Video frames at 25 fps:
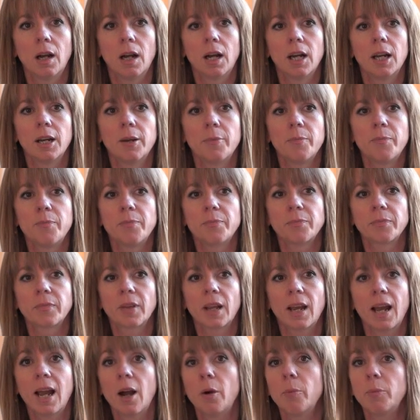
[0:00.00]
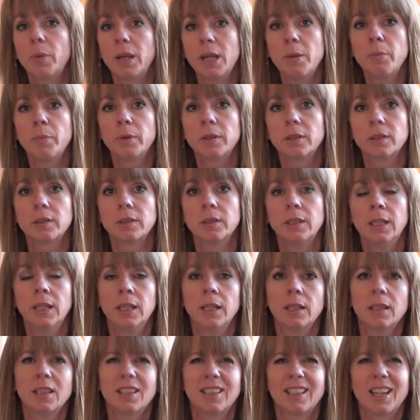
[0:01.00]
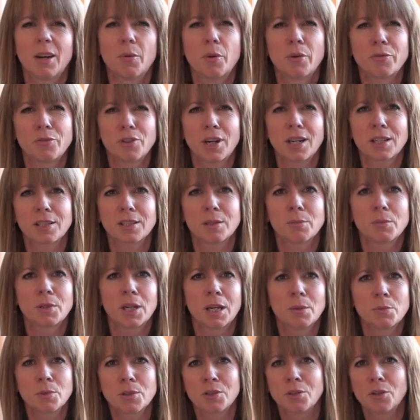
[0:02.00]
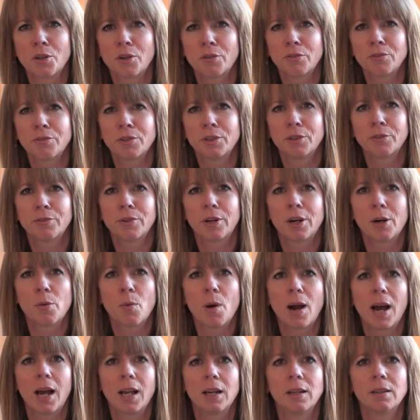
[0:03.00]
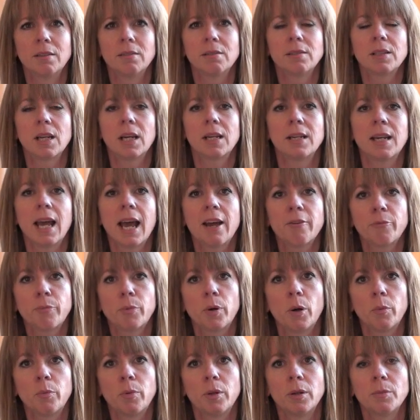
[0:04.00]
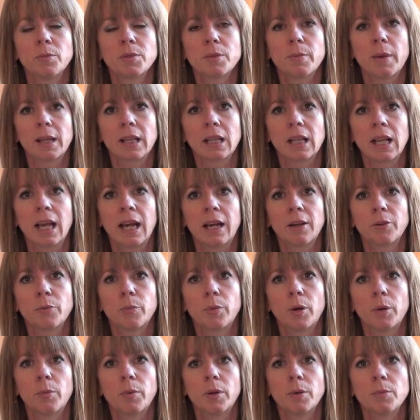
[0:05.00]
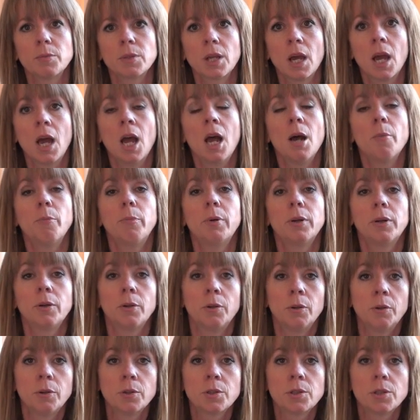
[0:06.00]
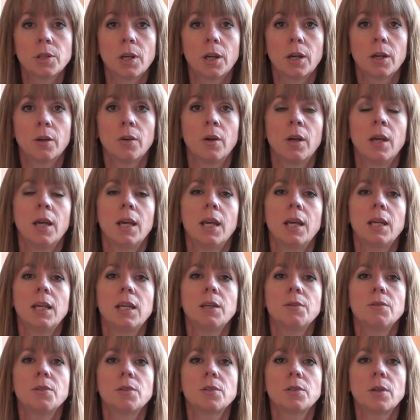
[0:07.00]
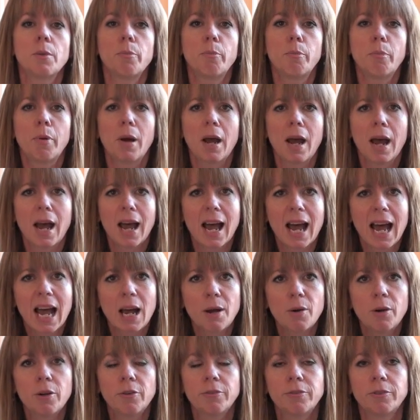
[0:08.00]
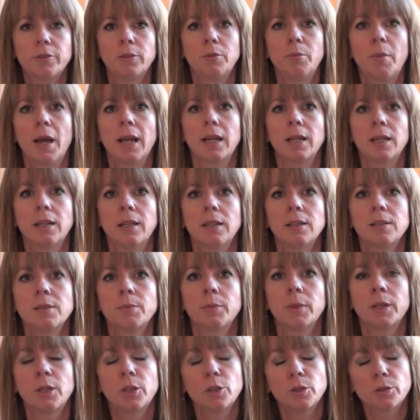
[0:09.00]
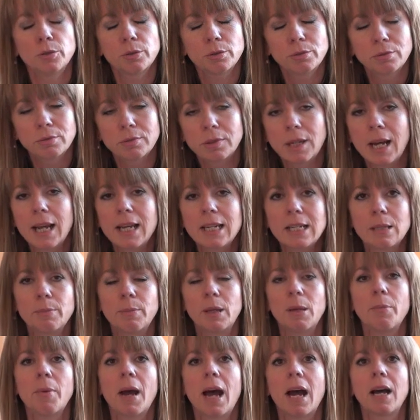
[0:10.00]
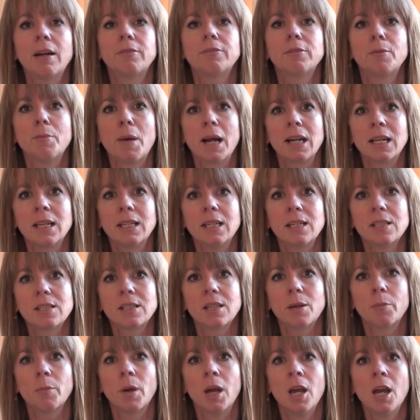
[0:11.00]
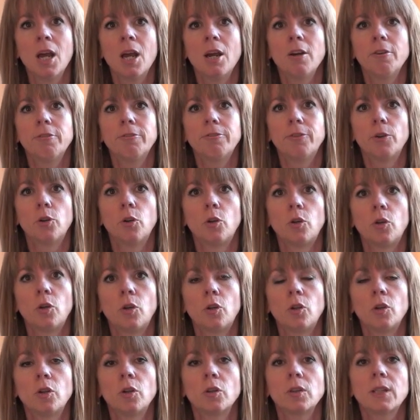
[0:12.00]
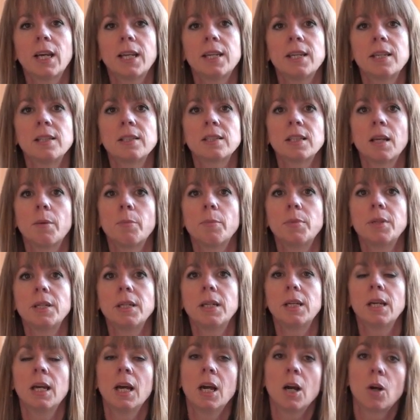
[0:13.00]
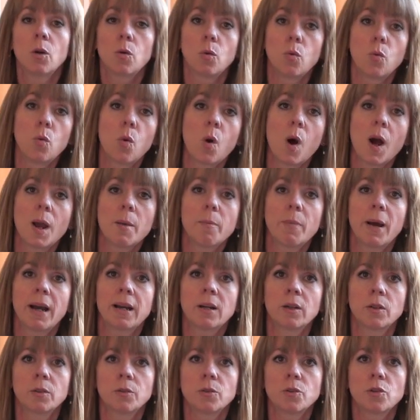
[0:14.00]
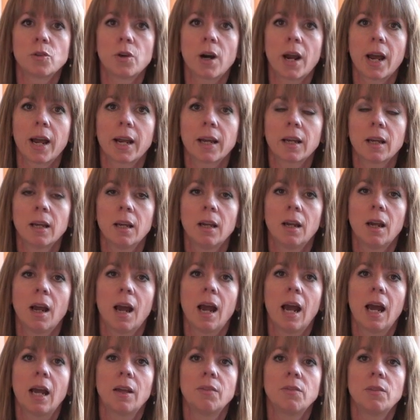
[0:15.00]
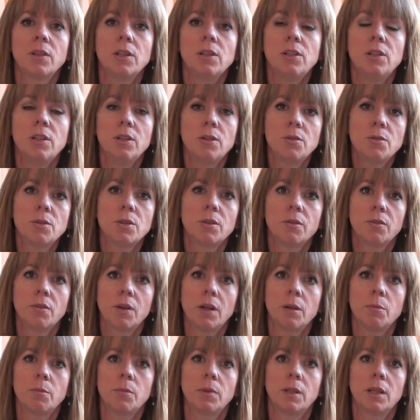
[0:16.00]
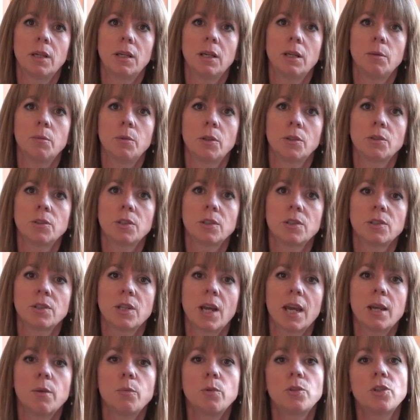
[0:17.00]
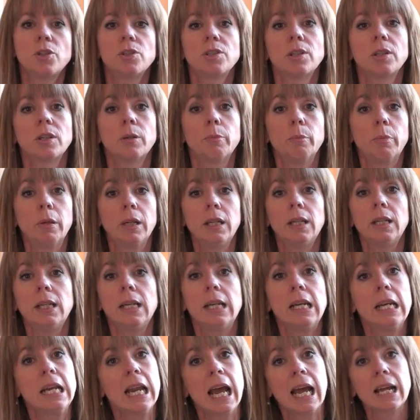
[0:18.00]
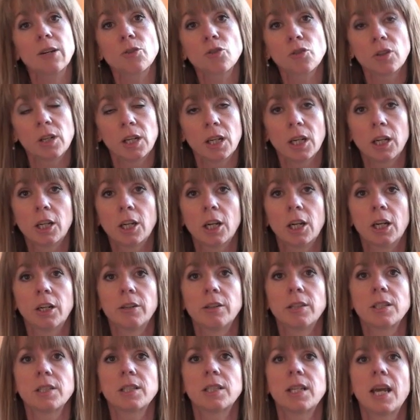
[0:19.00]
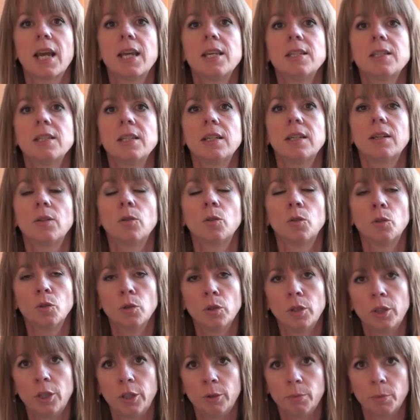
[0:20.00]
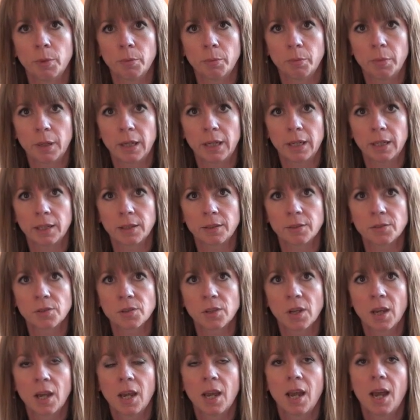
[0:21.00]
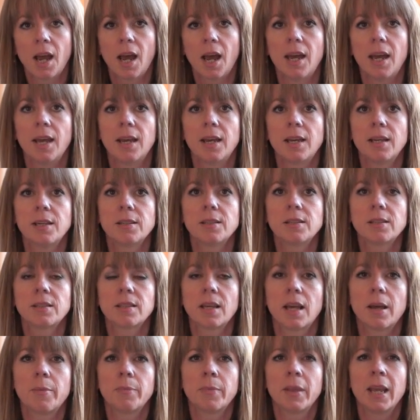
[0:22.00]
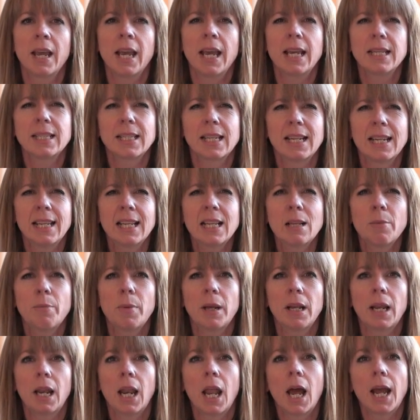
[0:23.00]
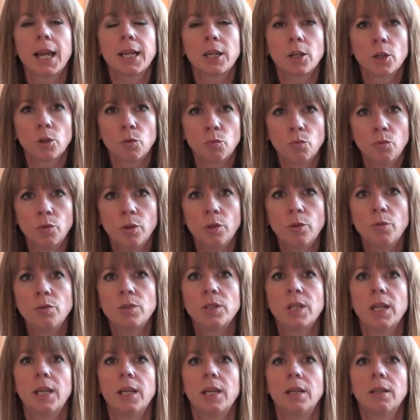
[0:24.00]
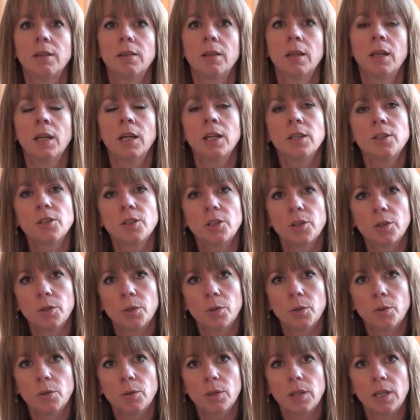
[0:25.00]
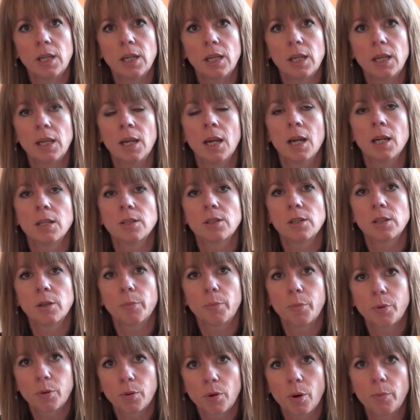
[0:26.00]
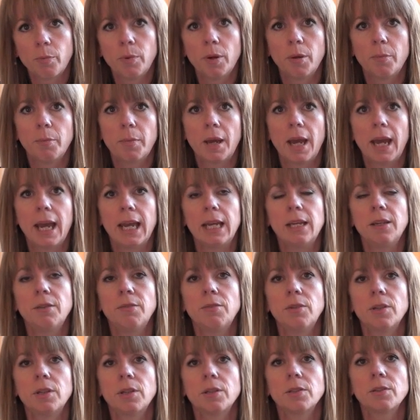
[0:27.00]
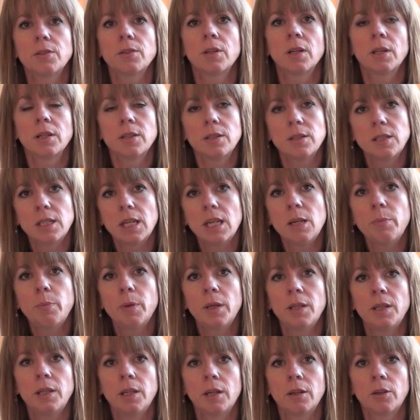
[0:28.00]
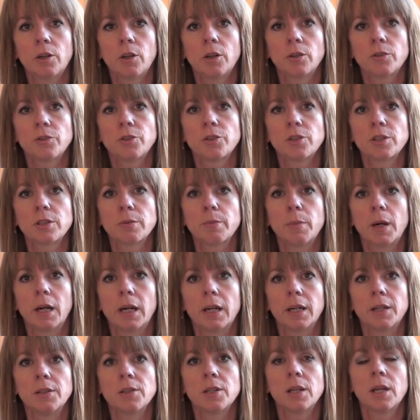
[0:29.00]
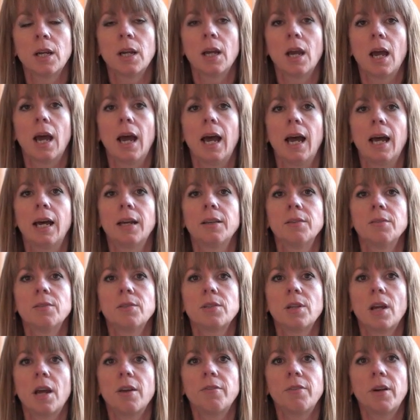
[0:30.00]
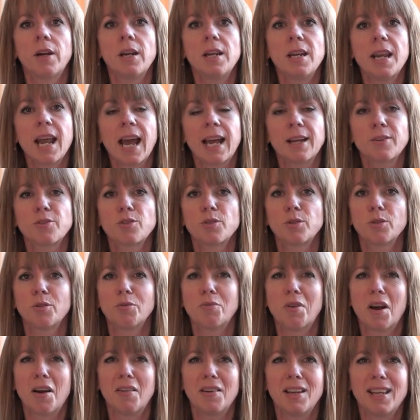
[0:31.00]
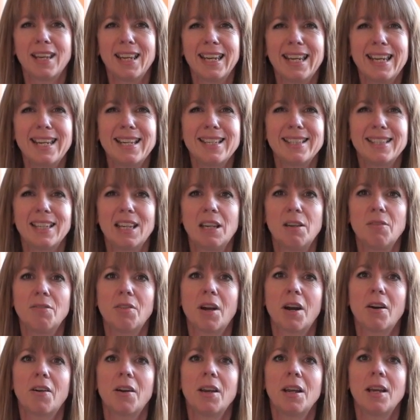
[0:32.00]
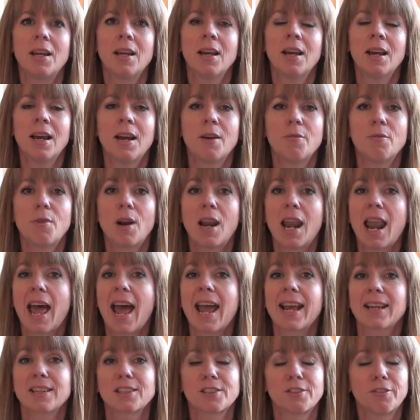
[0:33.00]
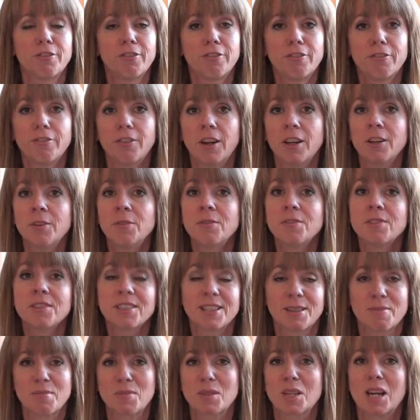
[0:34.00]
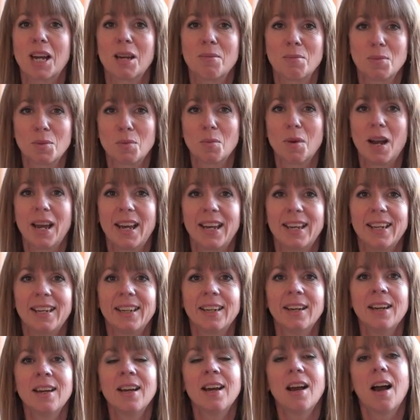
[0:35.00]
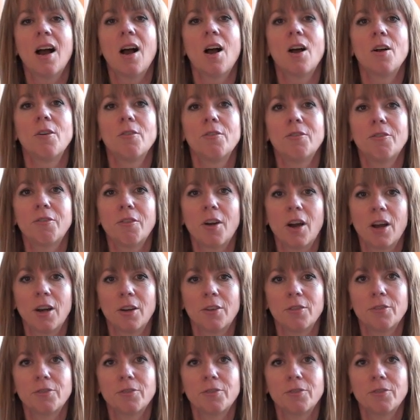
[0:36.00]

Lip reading: how people can go off track sometimes and not feel very well and have problems, mental health problems, but also it gives us a powerful mechanism, incredibly powerful mechanism for getting somebody right back on track. And the use of the hypnotic state, which is a completely naturally occurring state in all human beings, is it's a little bit like a route in to the problem behaviours deep in the unconscious mind, and a very natural, very easy, very relaxed, fun sometimes way of